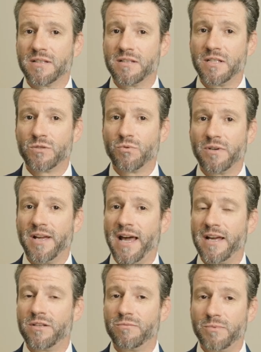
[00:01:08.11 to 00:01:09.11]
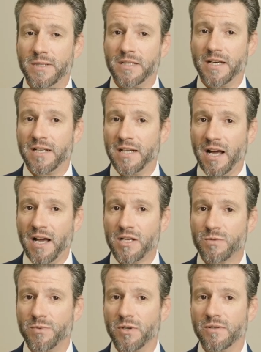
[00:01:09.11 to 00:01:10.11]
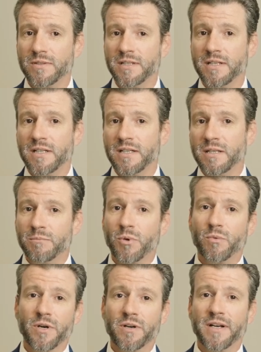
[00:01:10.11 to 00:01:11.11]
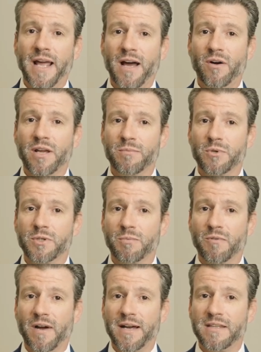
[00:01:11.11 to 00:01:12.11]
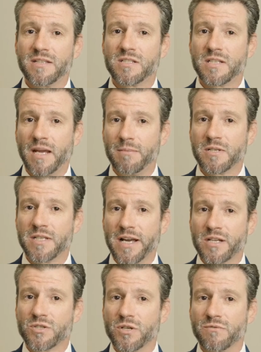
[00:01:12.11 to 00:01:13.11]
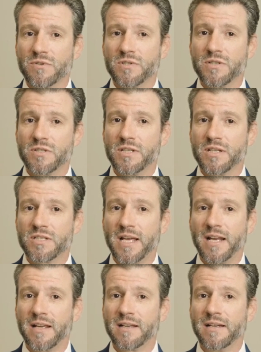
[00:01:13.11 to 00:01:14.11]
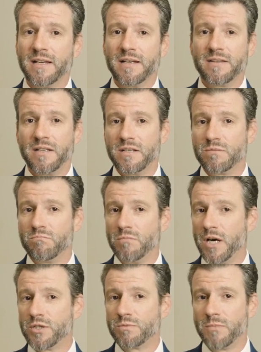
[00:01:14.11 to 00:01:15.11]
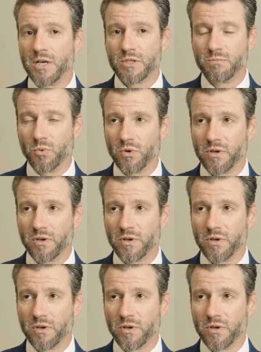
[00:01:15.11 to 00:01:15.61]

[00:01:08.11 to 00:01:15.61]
these would have had to have been done in a hospital, but we are now able to provide the same exact services in a setting that is much more